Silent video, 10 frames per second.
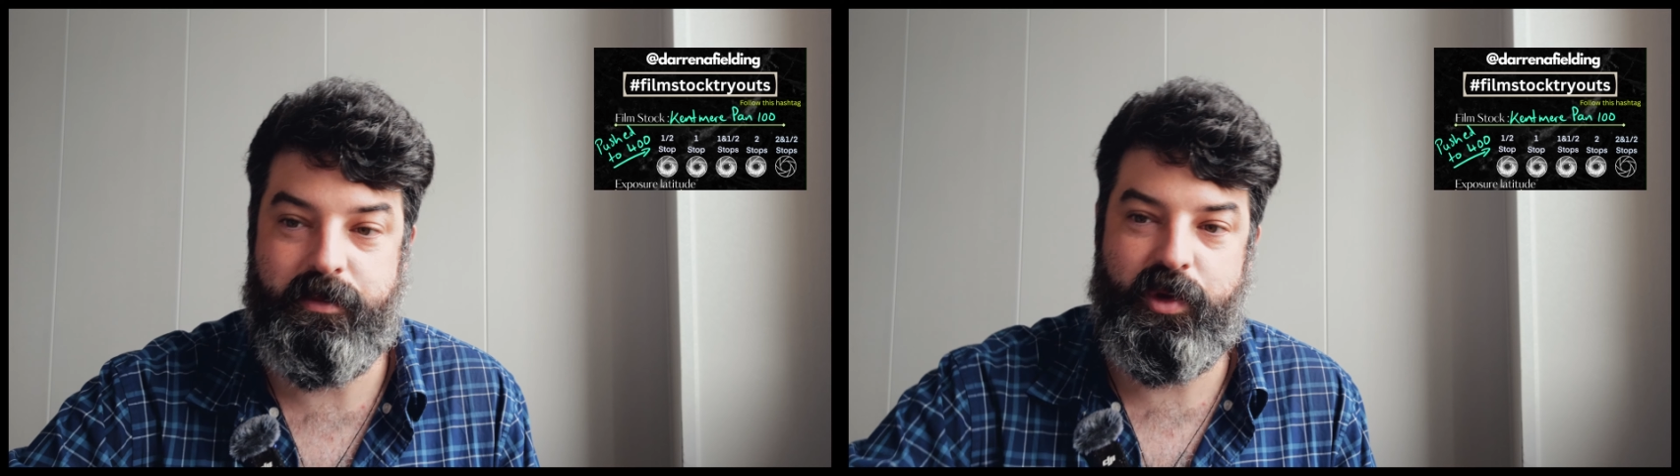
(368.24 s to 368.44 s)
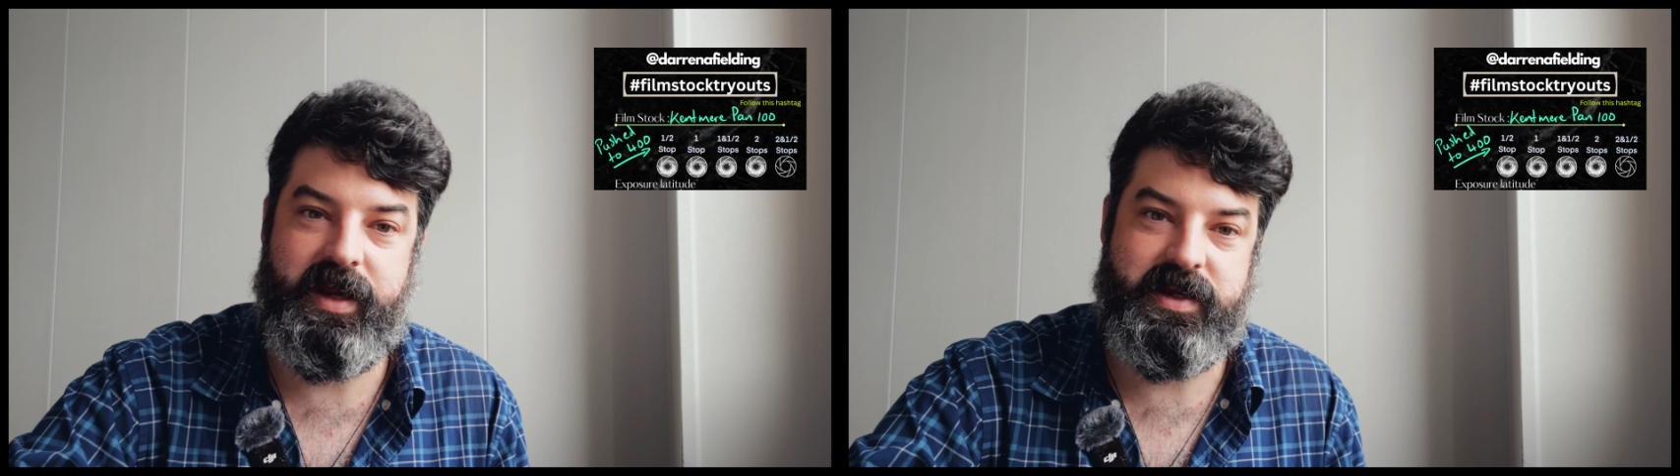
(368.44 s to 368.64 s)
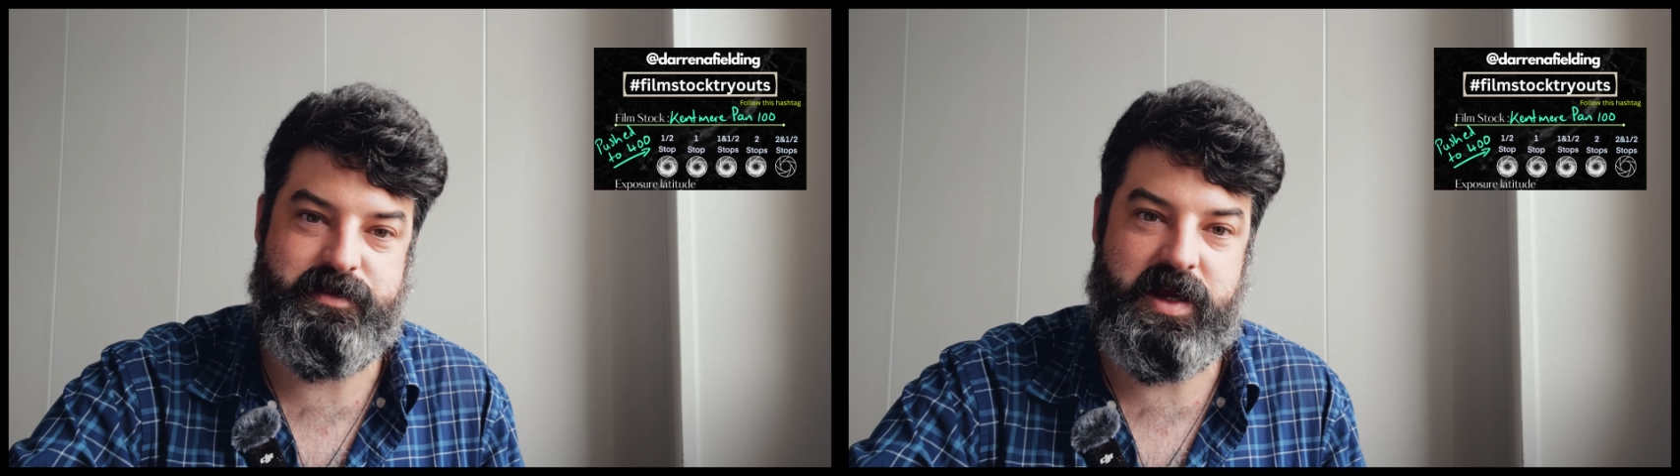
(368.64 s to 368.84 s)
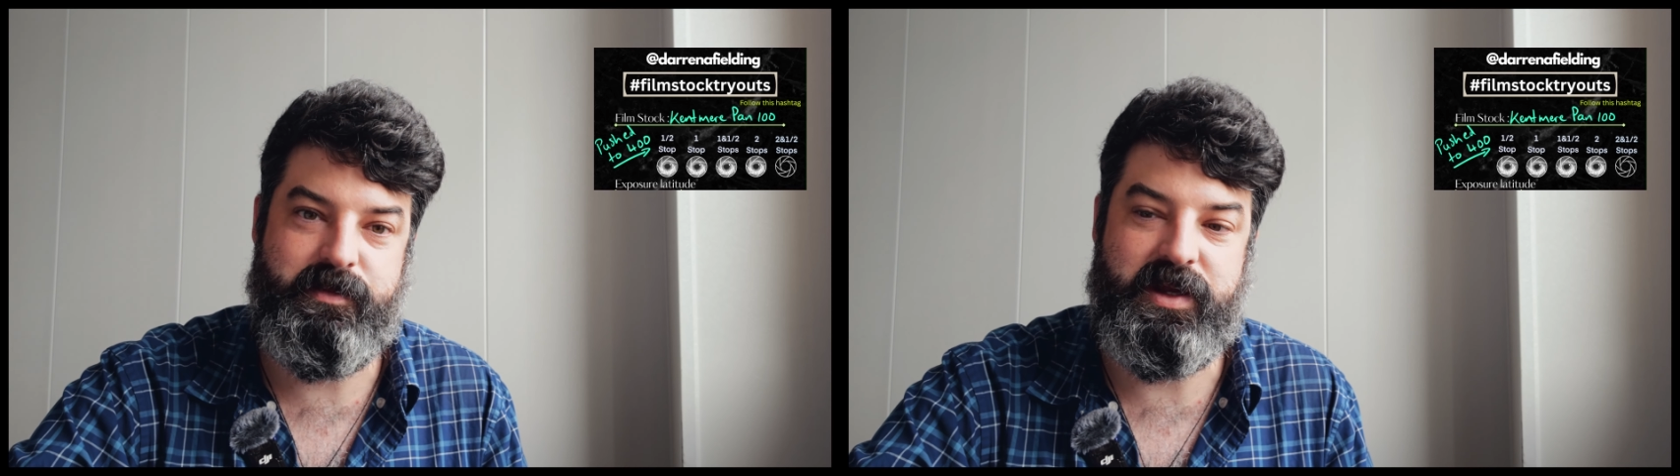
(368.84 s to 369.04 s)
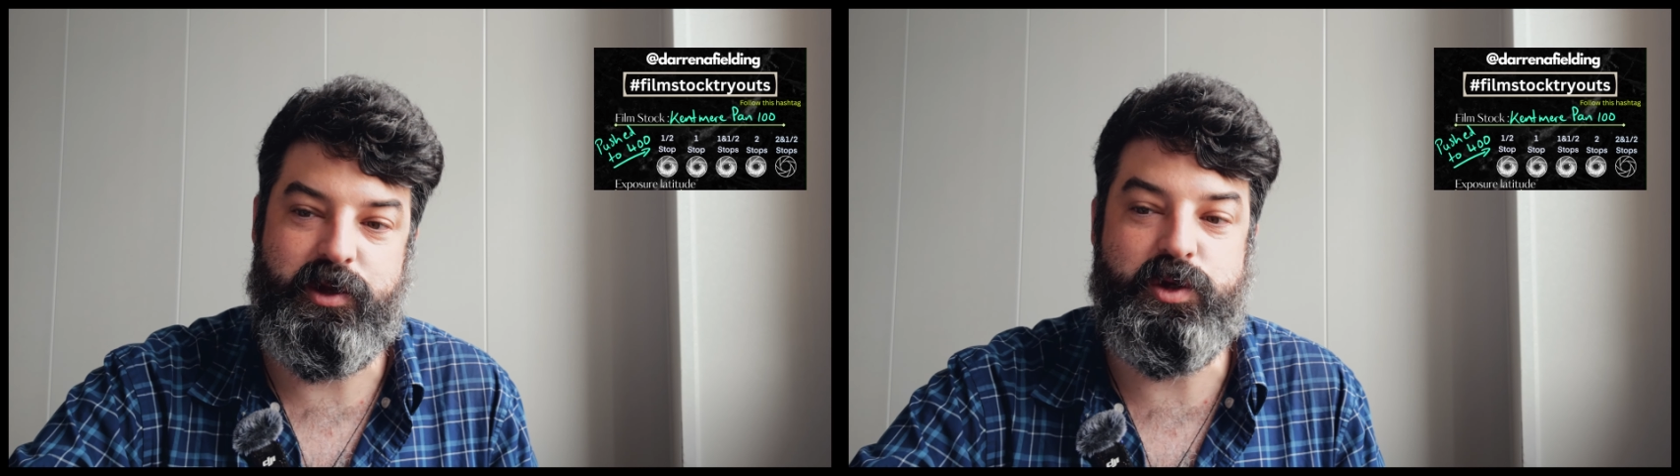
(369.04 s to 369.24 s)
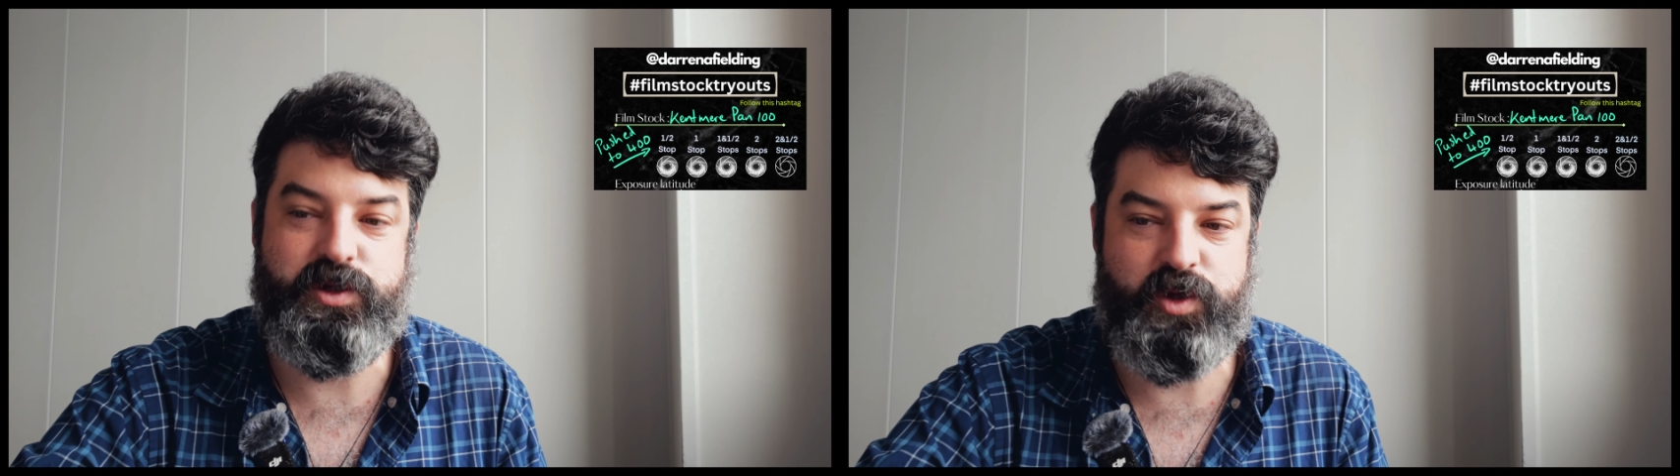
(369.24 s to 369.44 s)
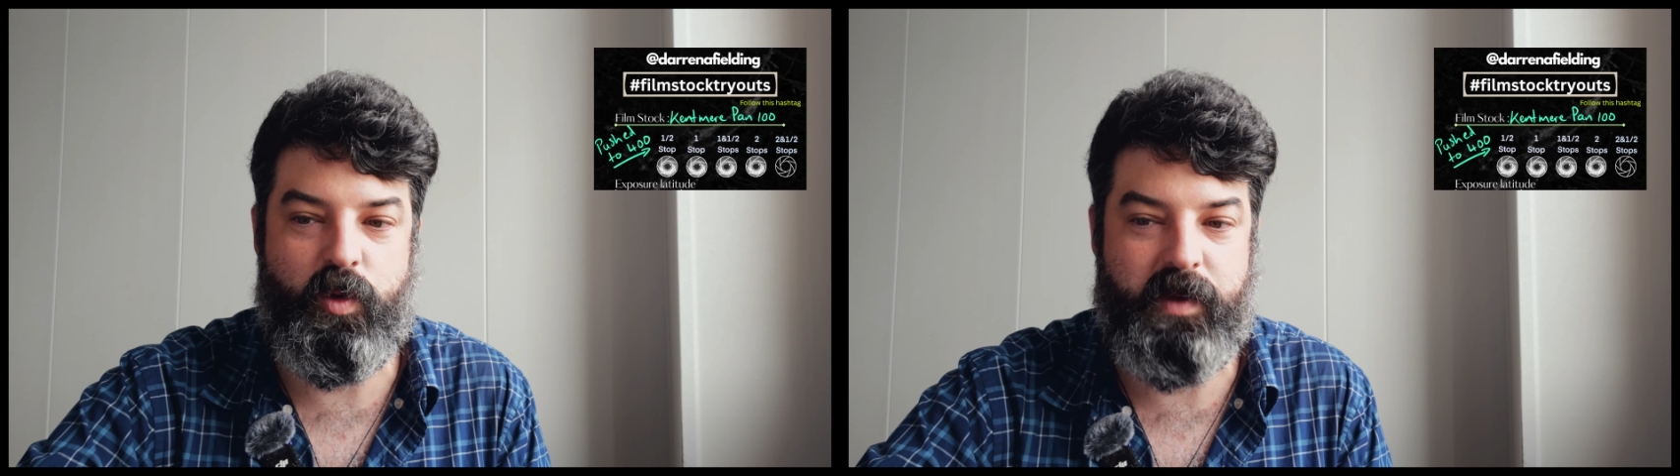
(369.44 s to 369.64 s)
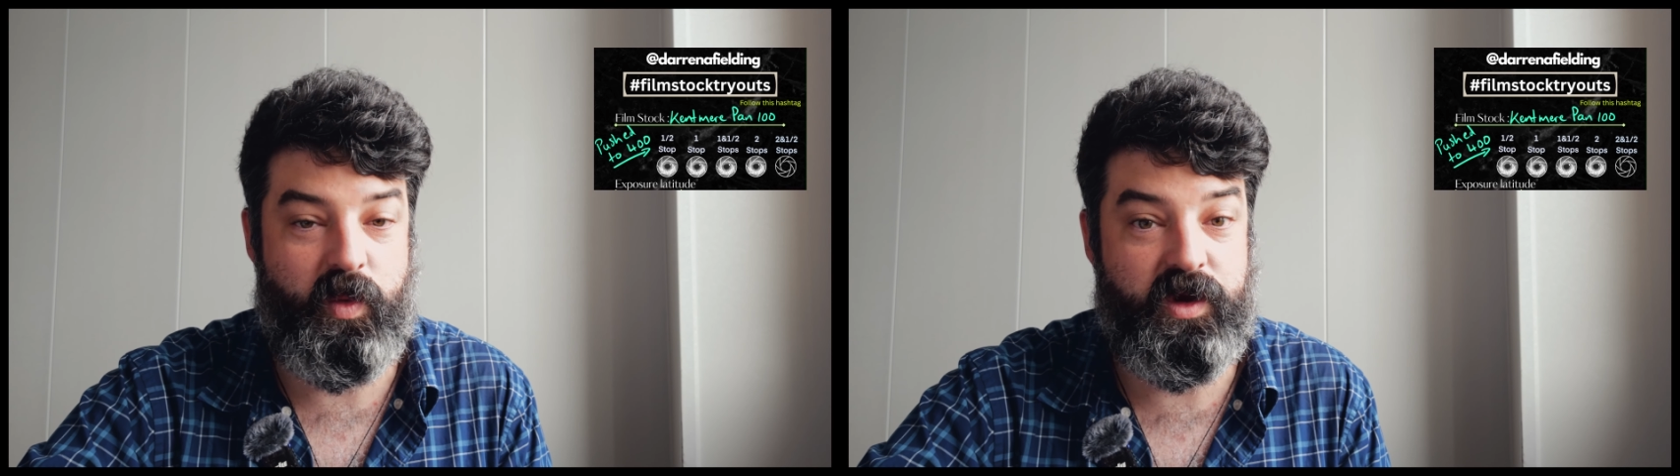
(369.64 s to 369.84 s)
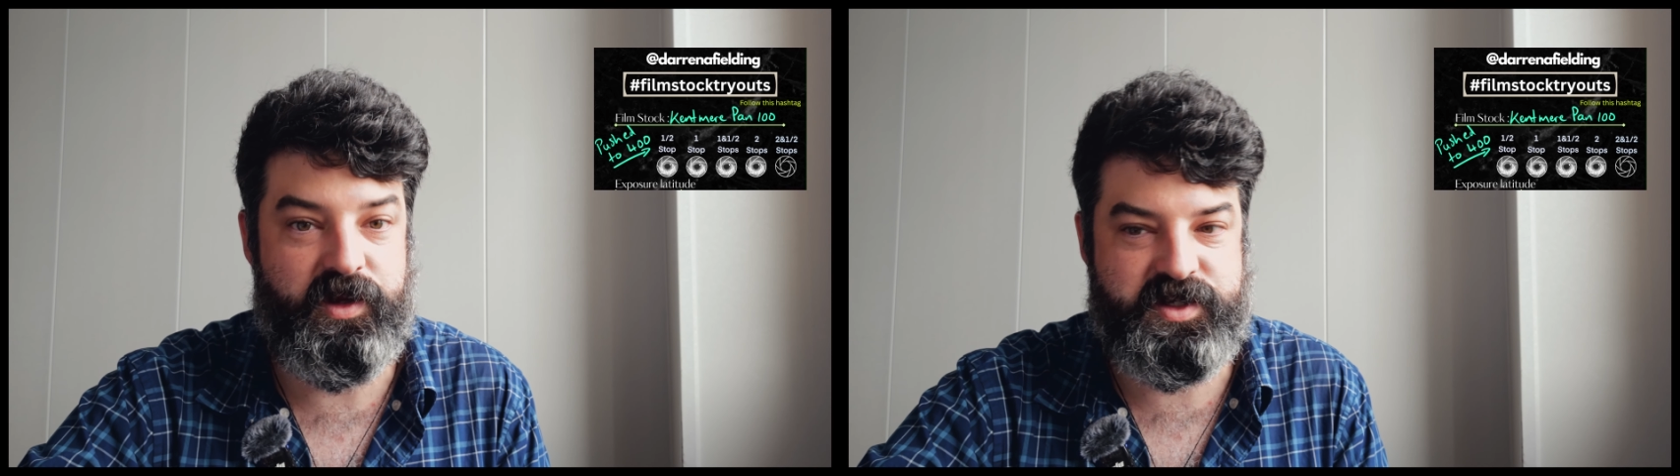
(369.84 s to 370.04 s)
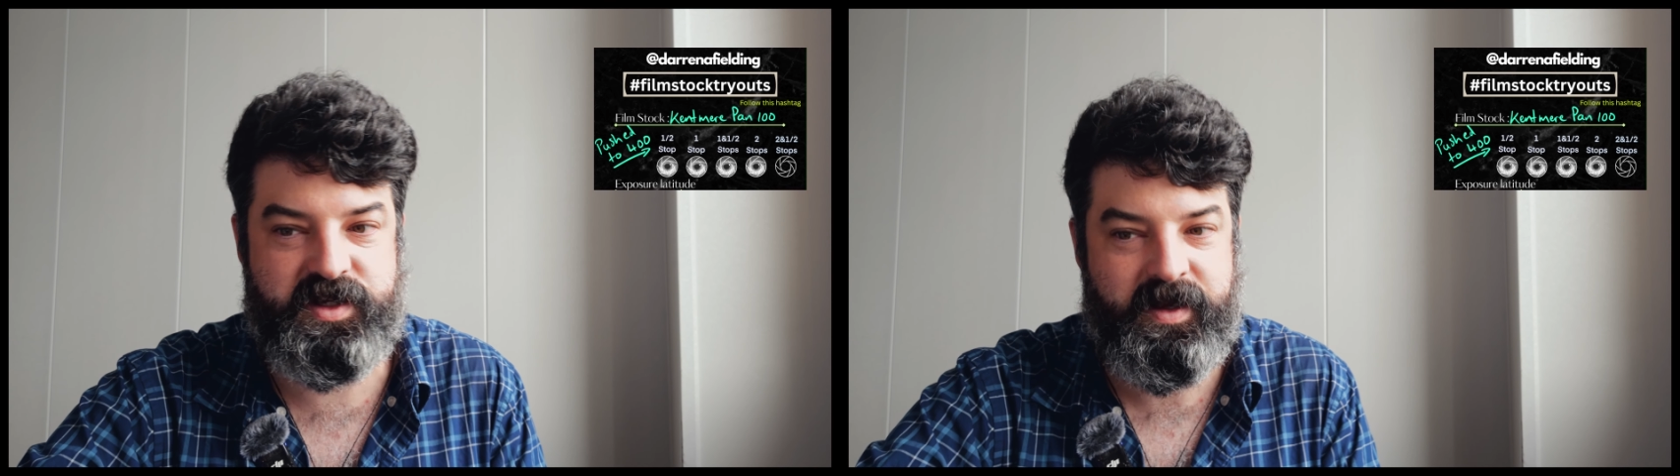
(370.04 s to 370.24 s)
the break has made me lose all my
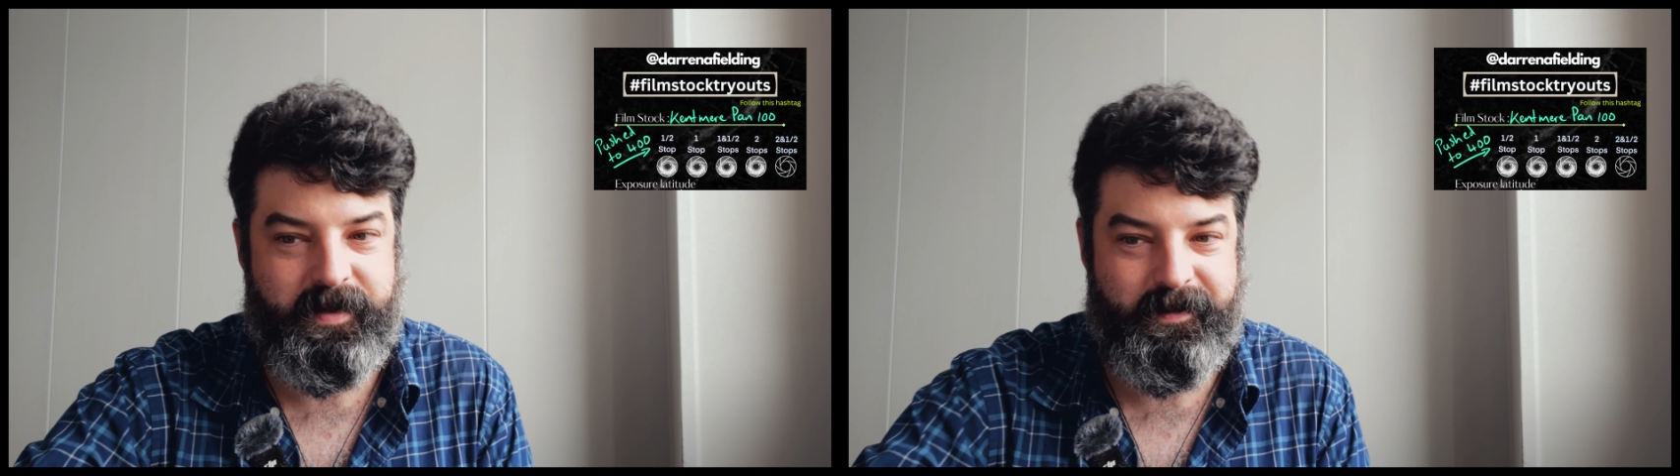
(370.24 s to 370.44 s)
words.